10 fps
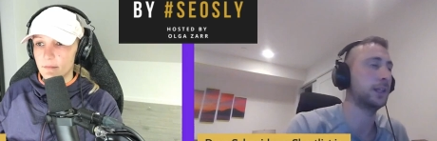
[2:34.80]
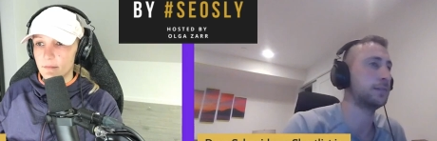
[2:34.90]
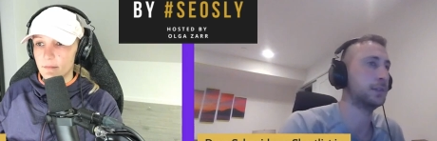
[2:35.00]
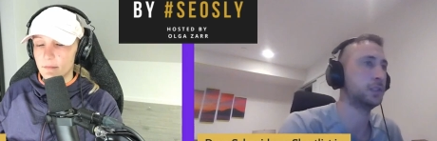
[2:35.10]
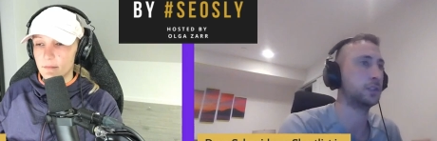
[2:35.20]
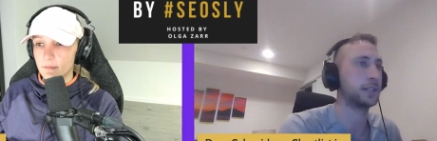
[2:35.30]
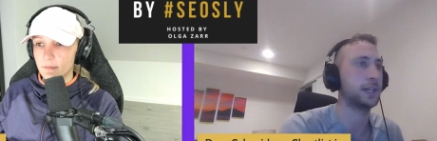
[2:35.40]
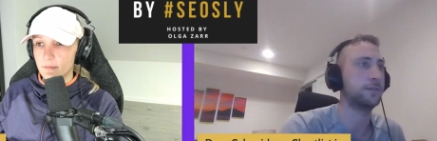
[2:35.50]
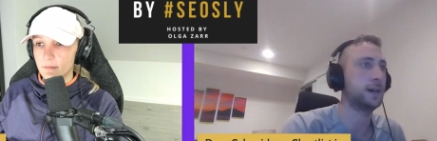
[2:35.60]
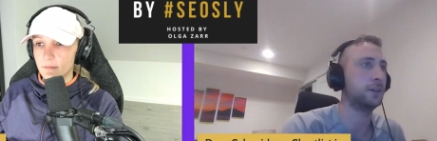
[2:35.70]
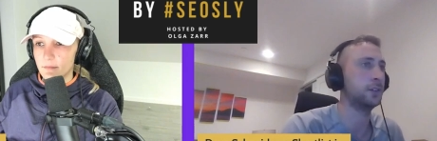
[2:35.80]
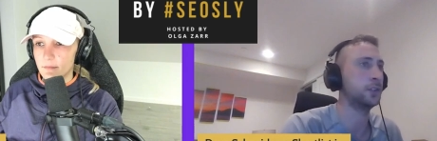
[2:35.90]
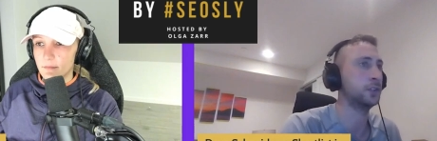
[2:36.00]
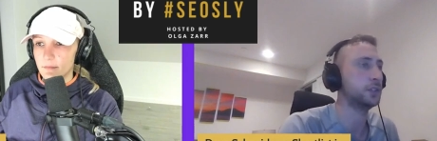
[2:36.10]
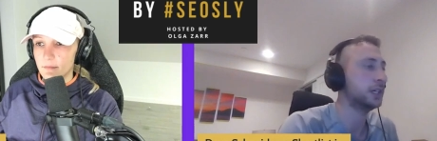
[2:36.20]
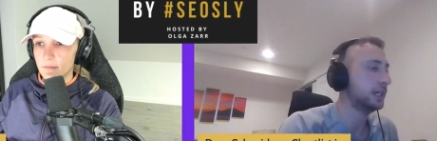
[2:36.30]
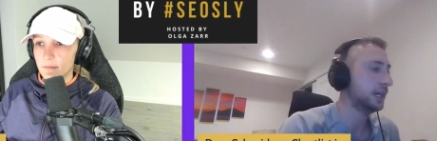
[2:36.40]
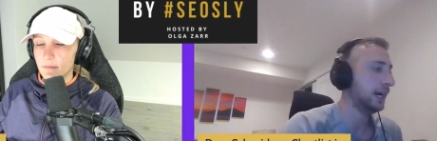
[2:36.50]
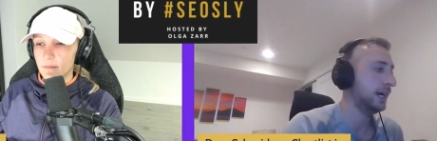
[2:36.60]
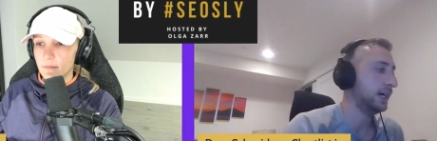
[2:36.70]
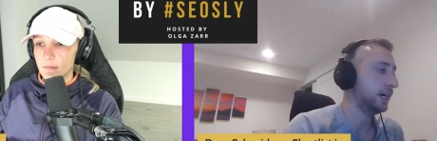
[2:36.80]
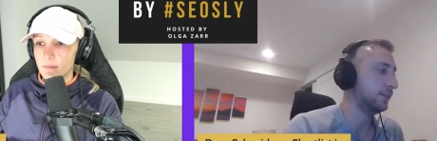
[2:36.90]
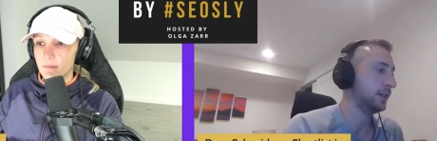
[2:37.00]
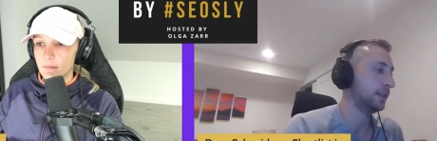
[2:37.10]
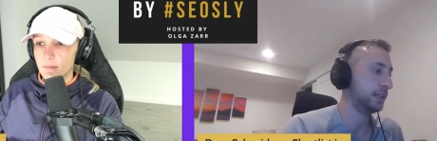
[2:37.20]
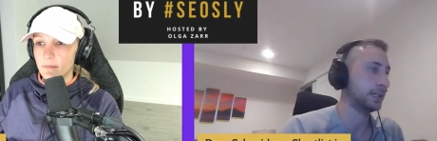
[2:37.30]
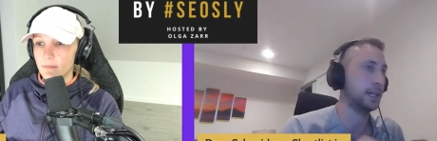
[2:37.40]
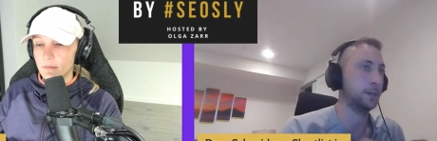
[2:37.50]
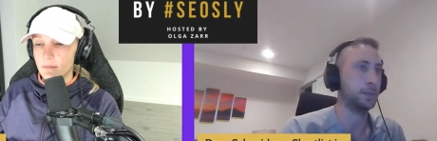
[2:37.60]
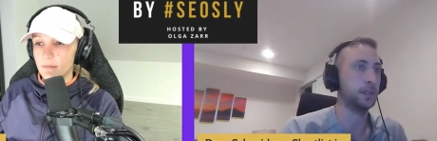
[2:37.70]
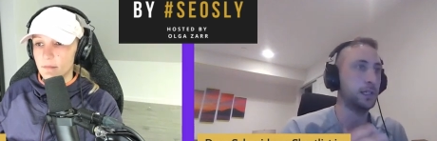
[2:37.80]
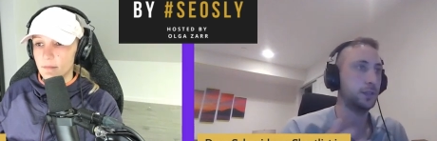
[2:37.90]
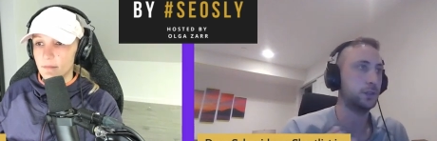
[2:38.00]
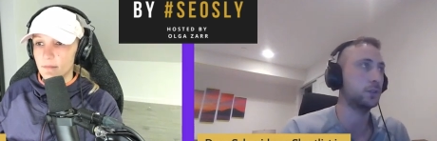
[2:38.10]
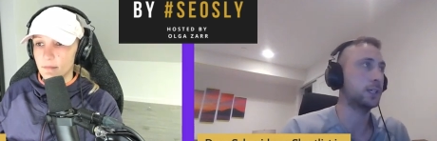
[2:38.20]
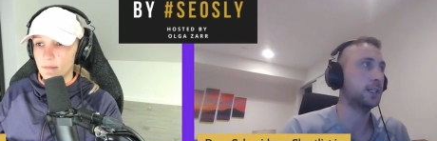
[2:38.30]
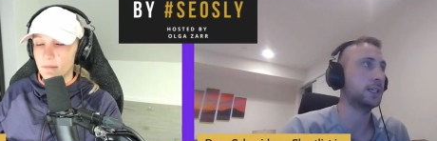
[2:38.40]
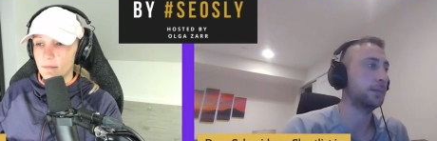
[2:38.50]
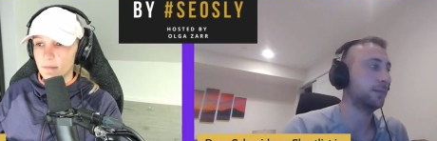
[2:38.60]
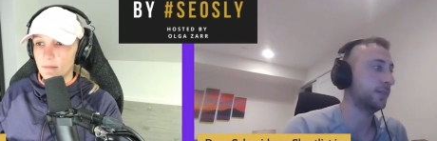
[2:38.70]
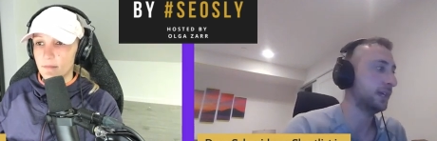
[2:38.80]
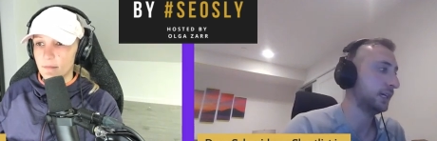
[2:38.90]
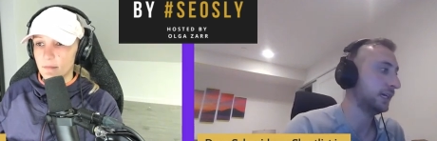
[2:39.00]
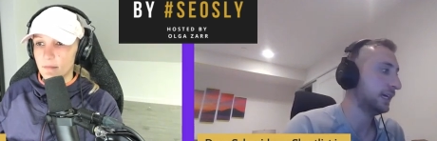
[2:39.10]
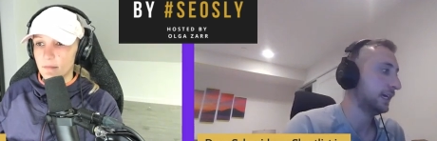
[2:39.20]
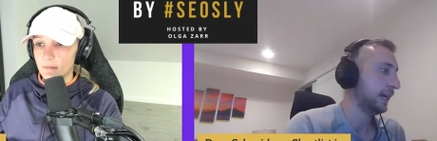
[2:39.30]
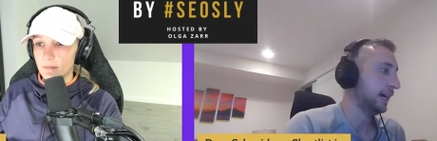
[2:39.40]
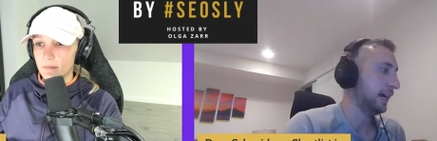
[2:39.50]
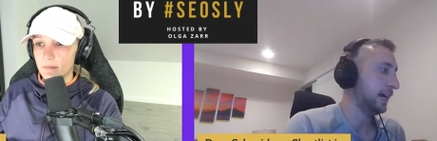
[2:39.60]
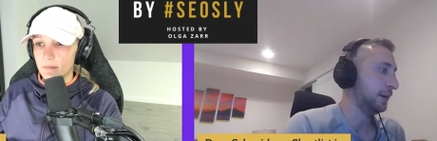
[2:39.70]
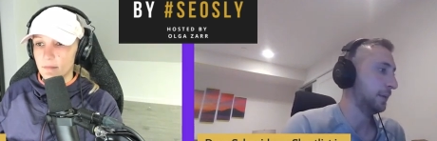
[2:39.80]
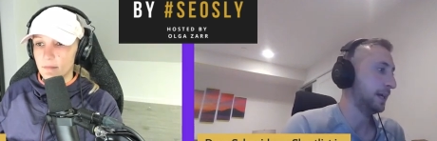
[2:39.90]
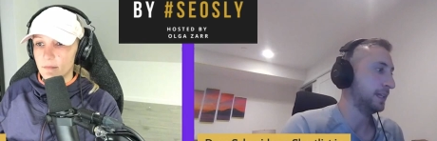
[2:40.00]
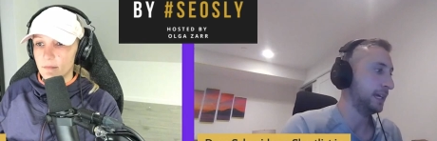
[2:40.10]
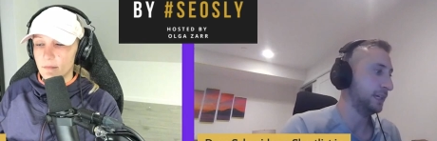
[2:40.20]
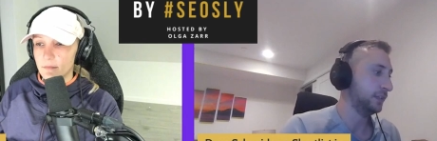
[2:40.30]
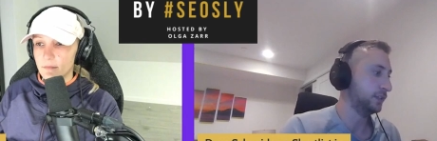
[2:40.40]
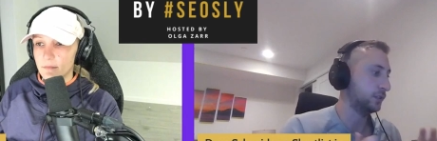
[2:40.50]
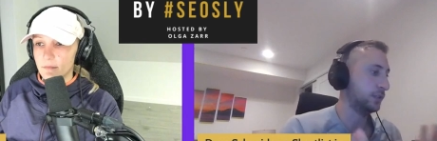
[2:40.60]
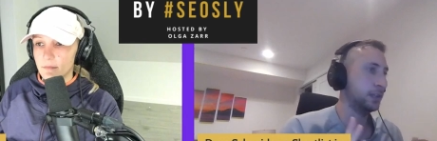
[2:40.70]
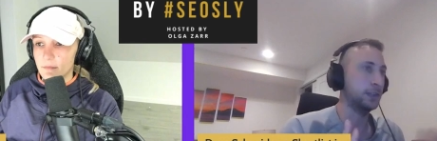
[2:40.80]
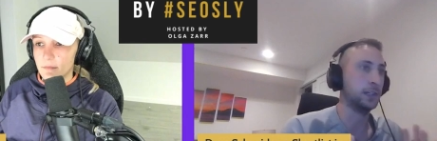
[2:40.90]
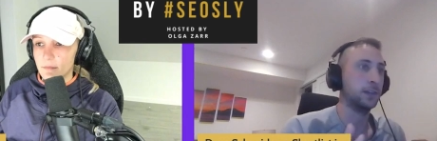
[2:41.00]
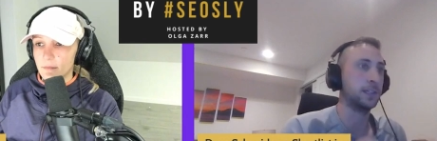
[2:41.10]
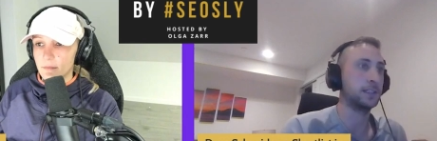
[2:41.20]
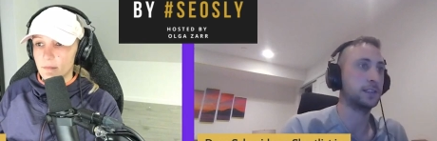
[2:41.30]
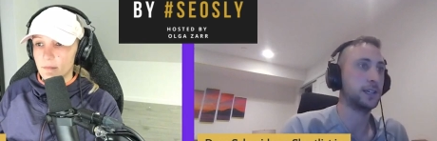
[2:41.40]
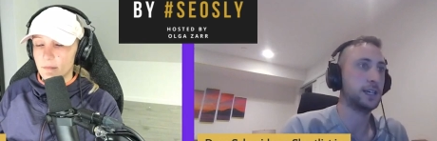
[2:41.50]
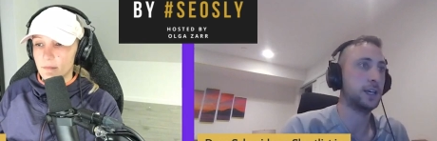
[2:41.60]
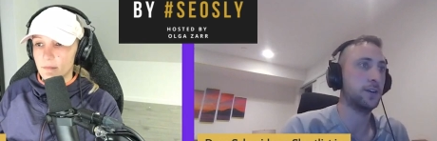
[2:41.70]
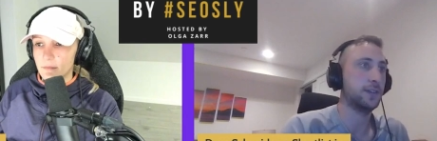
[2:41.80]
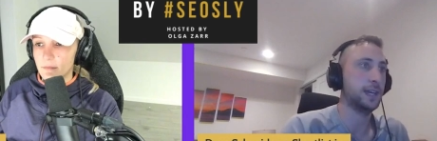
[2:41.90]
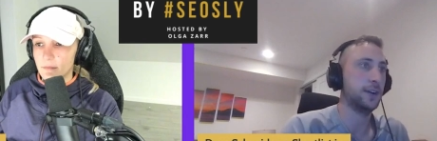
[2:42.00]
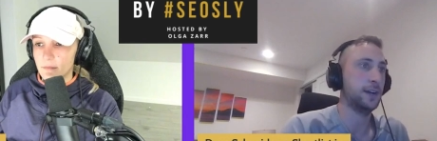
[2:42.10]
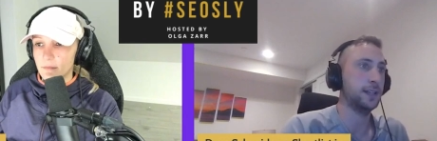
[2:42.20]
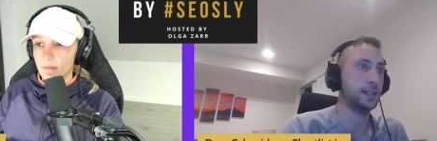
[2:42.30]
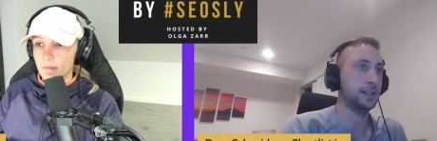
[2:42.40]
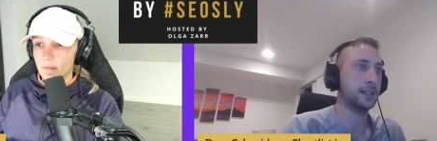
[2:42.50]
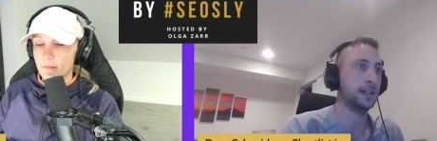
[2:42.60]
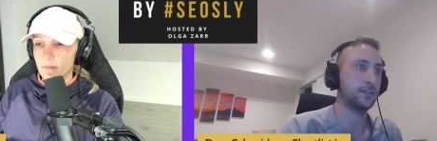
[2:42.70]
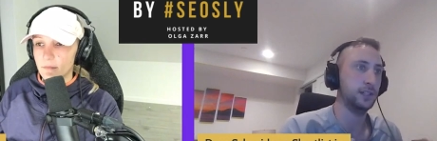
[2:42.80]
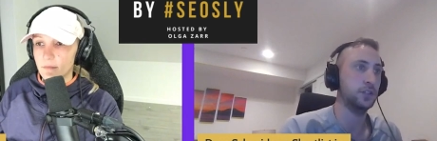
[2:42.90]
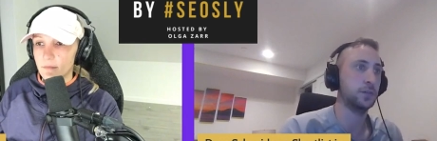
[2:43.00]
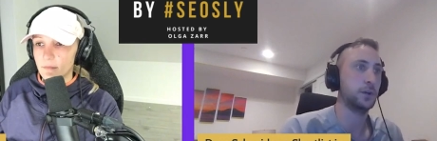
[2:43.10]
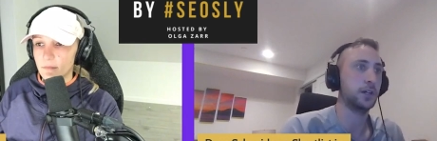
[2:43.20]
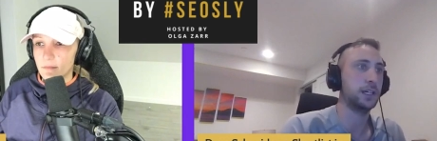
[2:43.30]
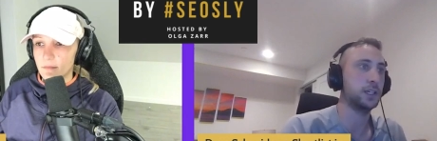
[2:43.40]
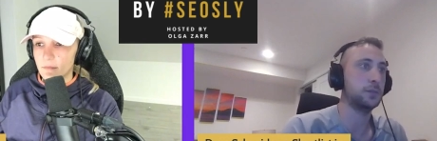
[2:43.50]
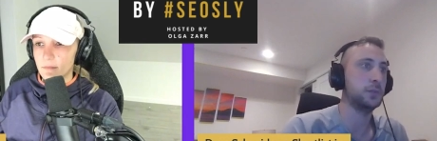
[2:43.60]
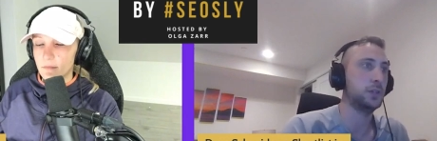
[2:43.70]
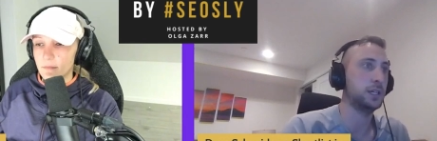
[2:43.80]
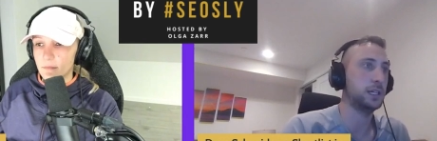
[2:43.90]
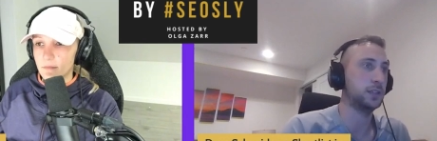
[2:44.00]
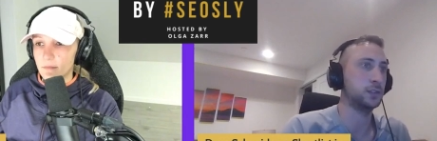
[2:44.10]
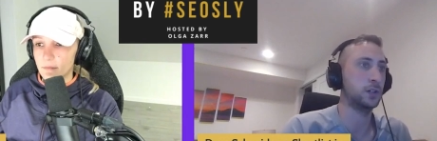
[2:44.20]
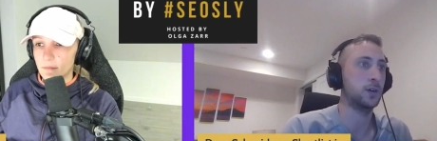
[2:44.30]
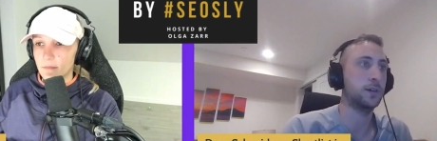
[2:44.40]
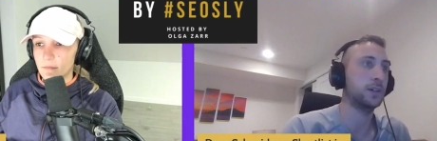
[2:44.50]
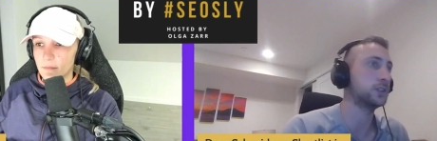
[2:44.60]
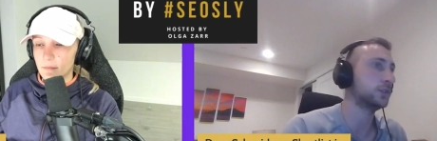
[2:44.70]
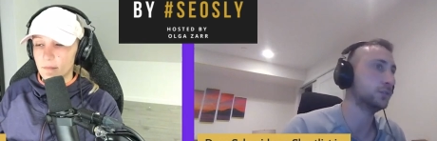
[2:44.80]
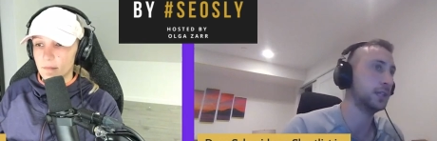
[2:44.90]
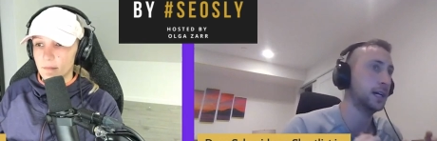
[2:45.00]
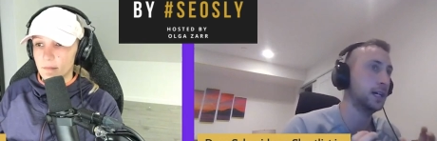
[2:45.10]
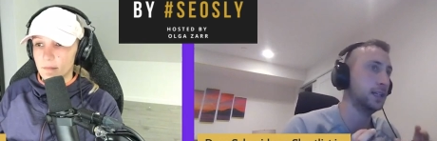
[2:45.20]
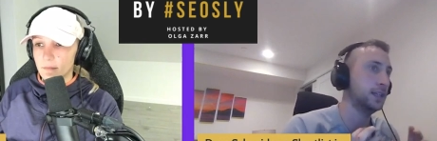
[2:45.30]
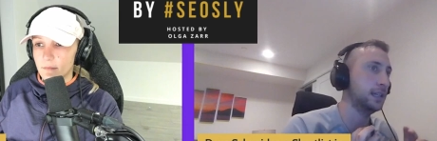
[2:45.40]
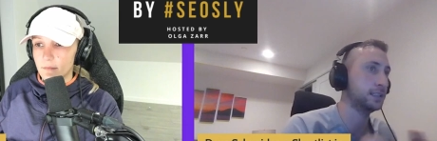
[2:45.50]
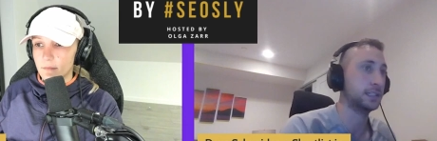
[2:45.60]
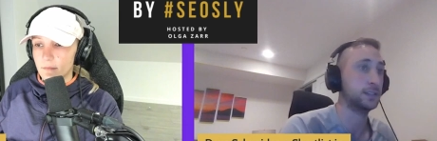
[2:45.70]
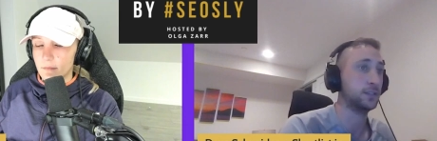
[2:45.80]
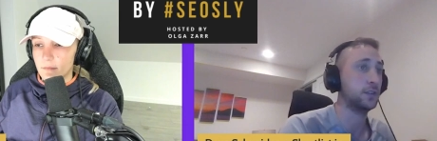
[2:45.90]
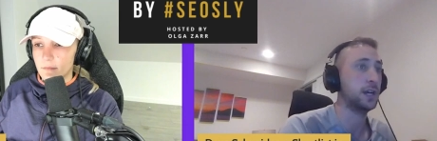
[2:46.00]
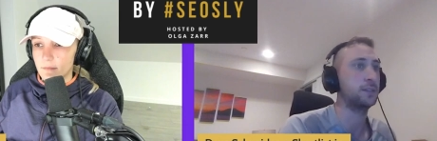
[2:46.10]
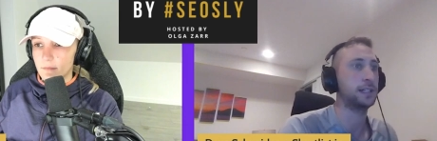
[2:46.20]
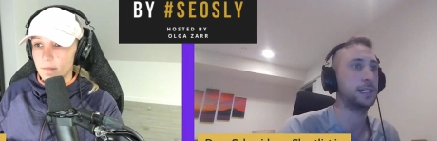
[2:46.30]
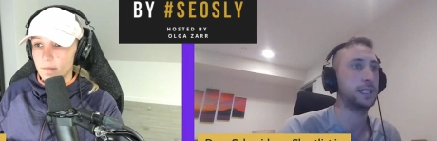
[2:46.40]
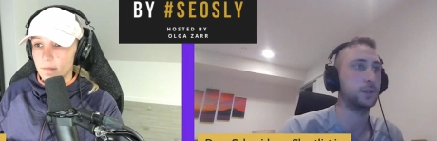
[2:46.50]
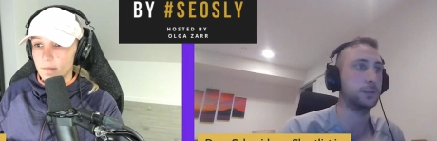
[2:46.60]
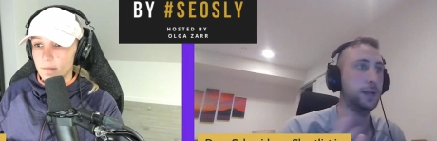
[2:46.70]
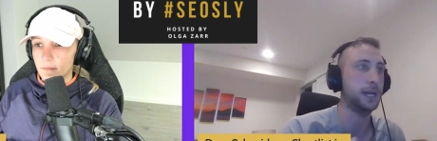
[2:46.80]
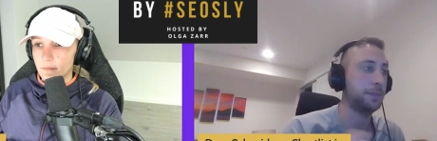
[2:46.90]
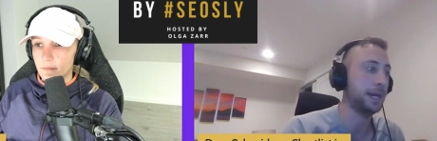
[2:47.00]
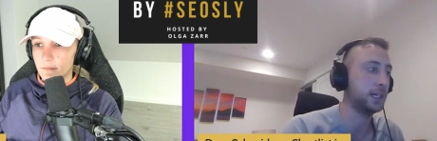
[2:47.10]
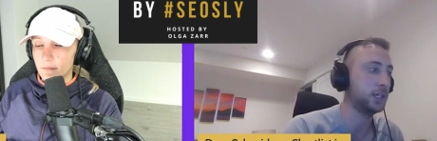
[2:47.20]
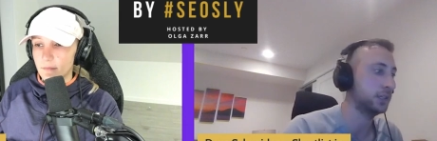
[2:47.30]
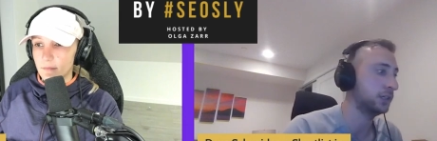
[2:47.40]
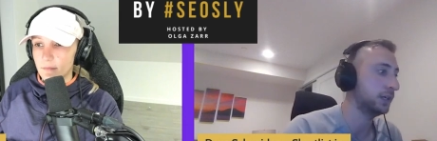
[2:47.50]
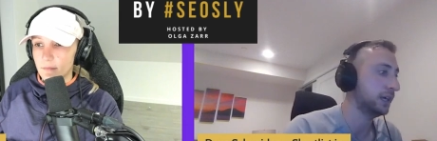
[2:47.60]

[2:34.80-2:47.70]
Speaker 1: of the original kind of founders uh, of it and kind of built it, sold it, type of thing. Um, and then just you know little things here and there in the kind of digital marketing community. So I've also done extensive traveling. I was a backpacker